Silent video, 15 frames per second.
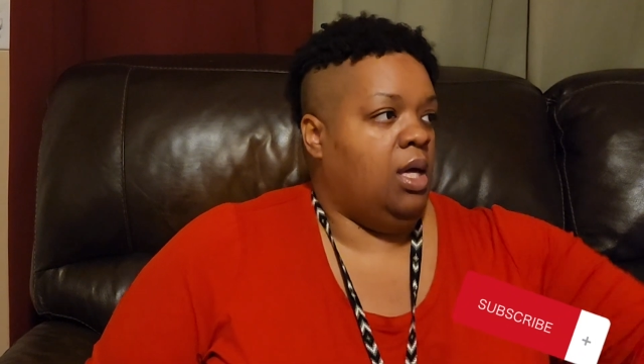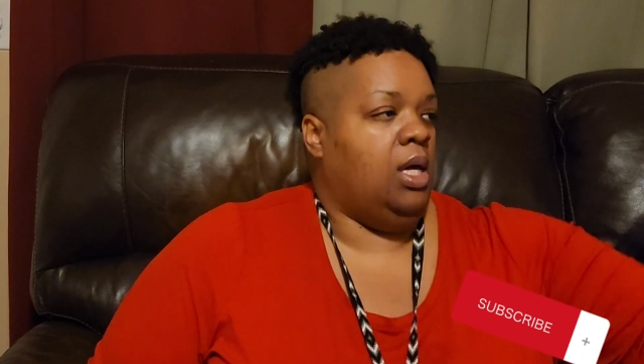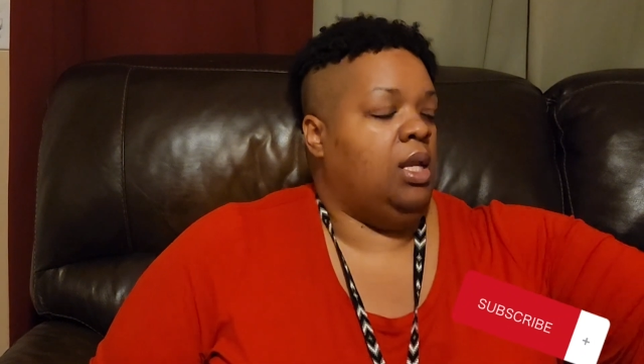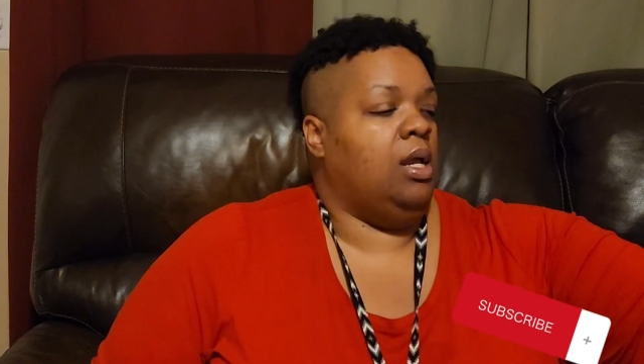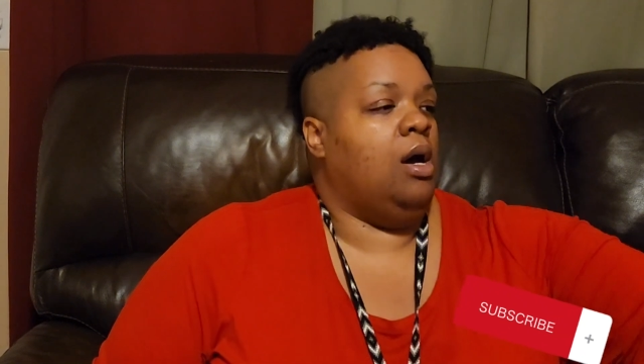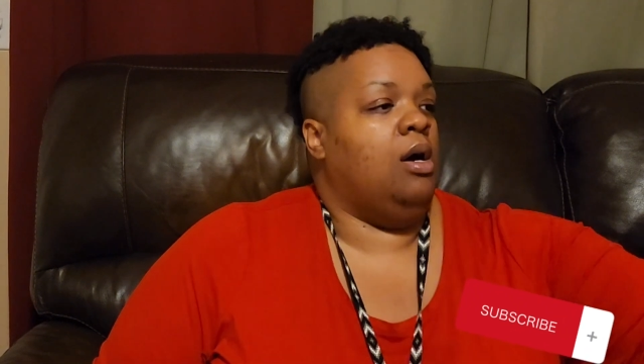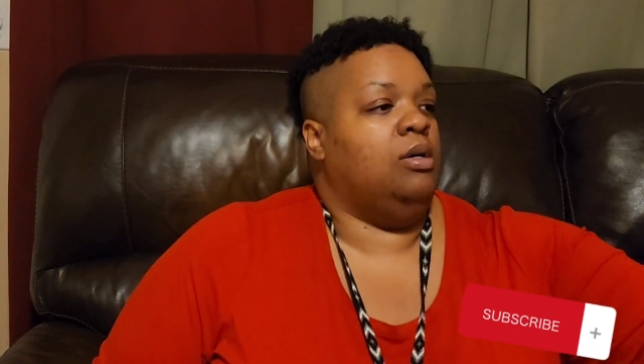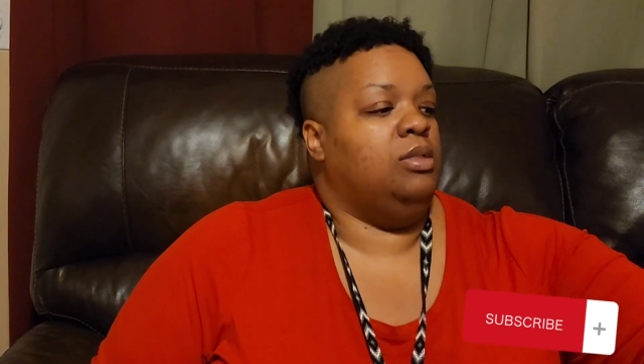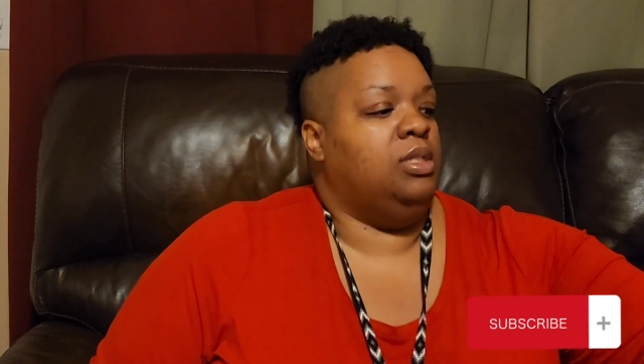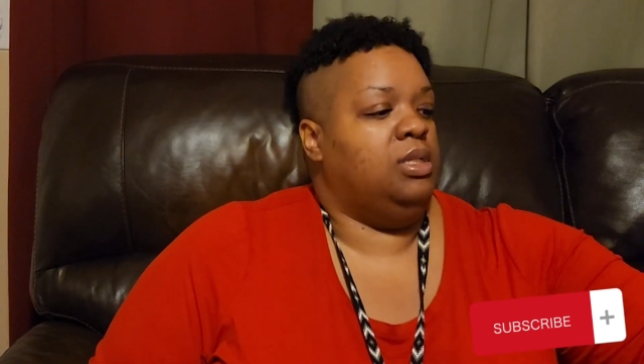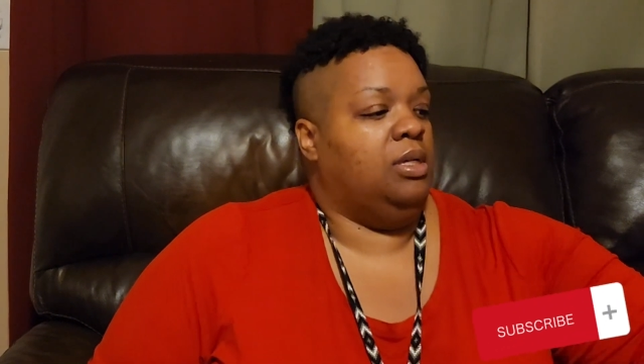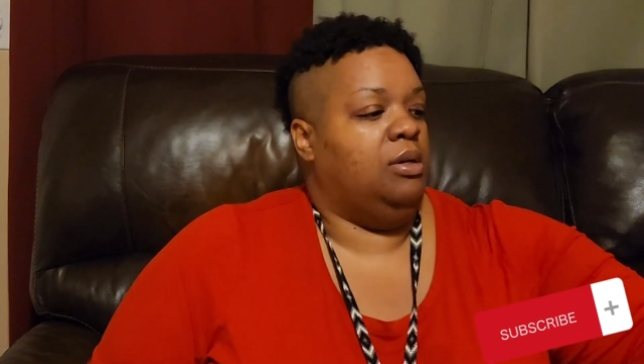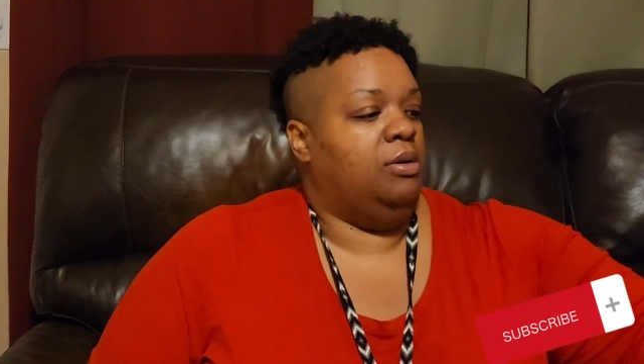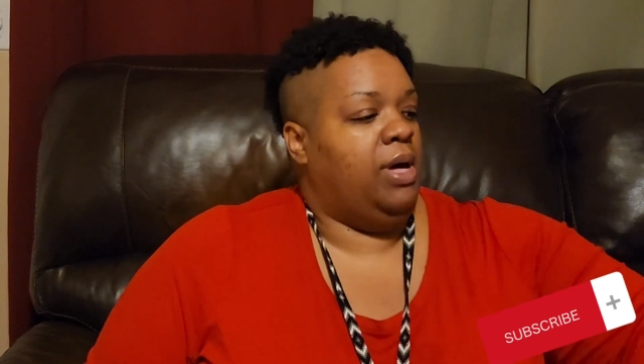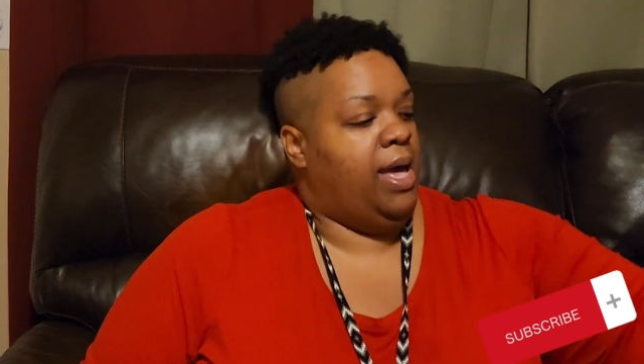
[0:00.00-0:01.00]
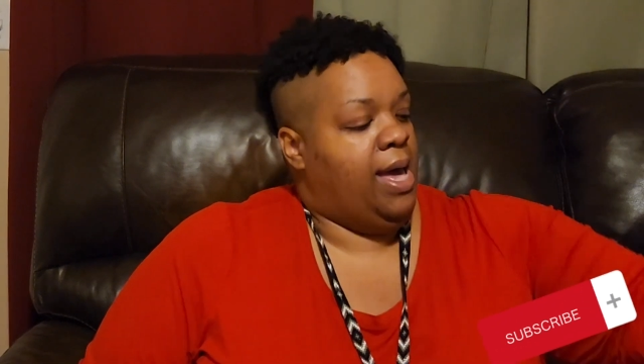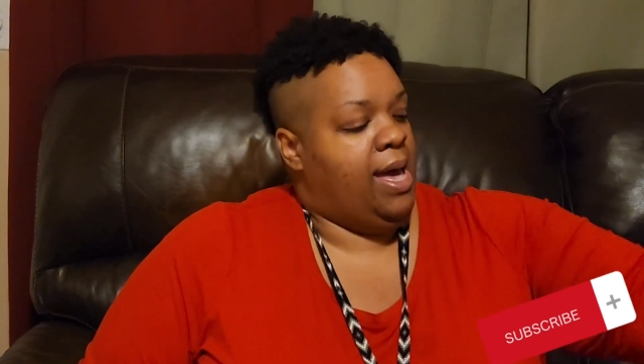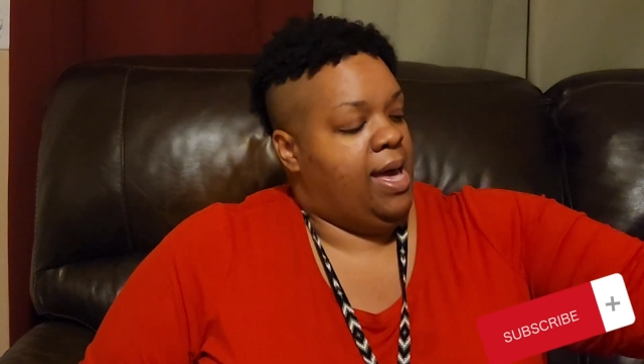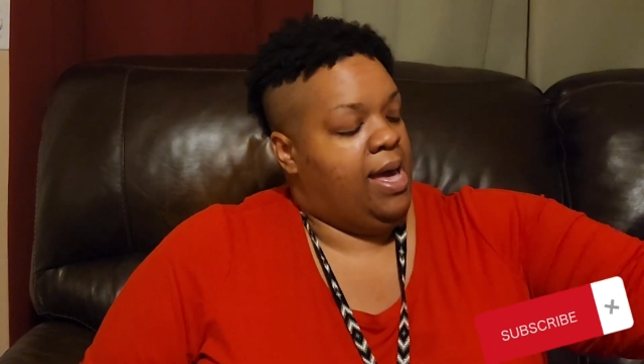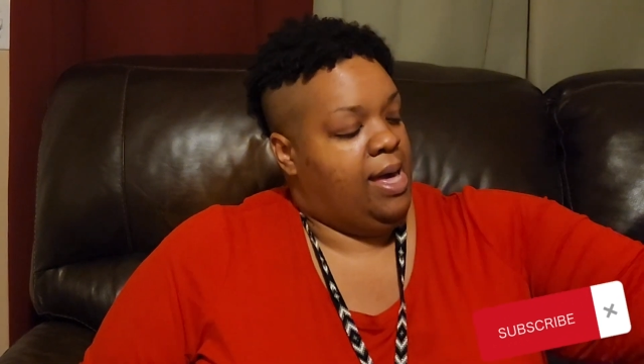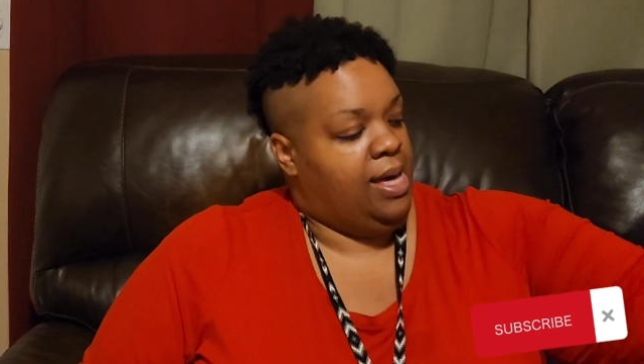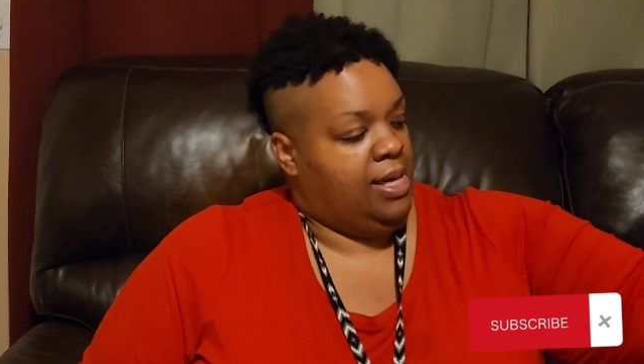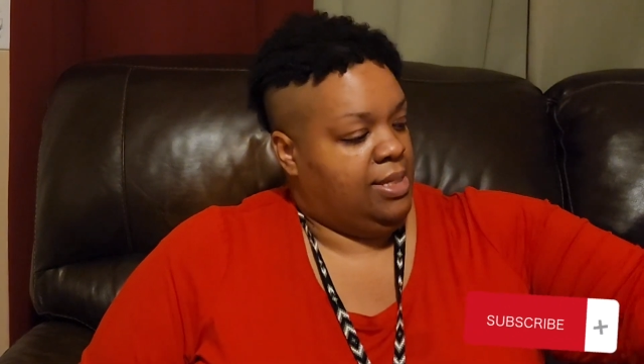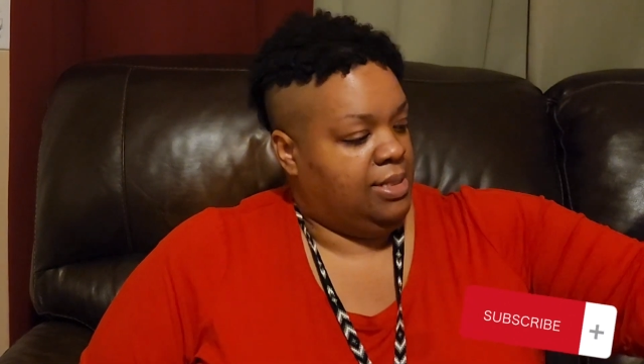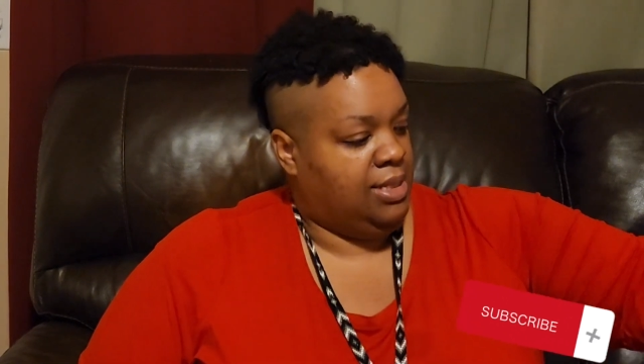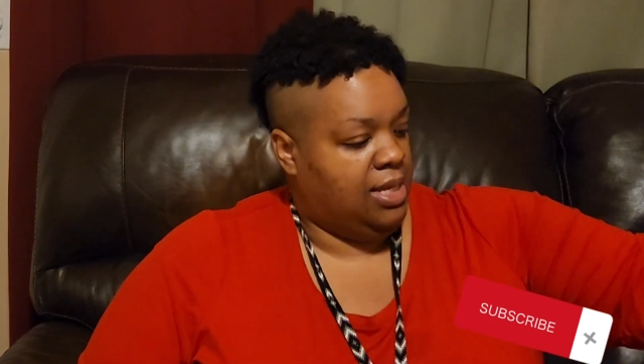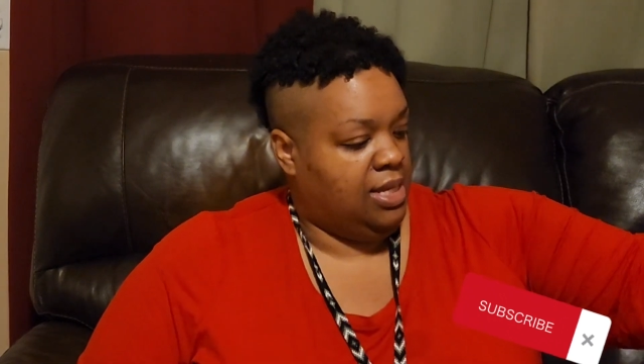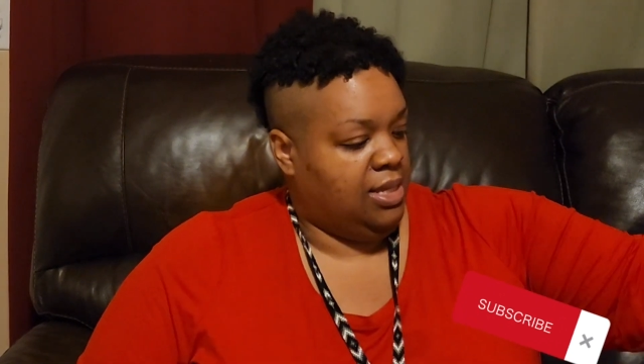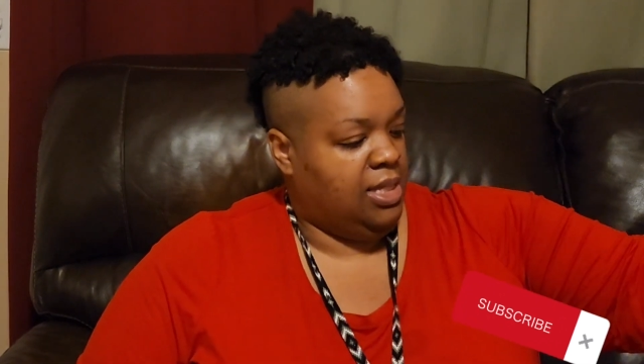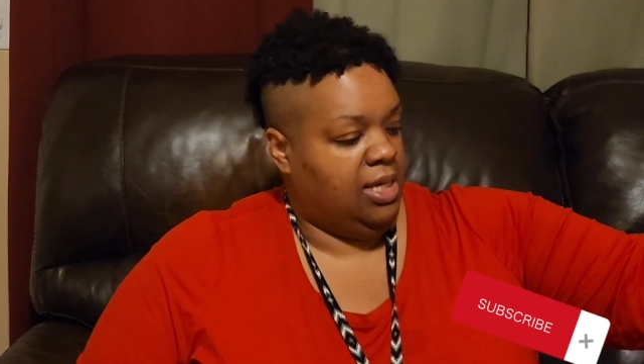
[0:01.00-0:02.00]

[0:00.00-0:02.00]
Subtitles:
It also has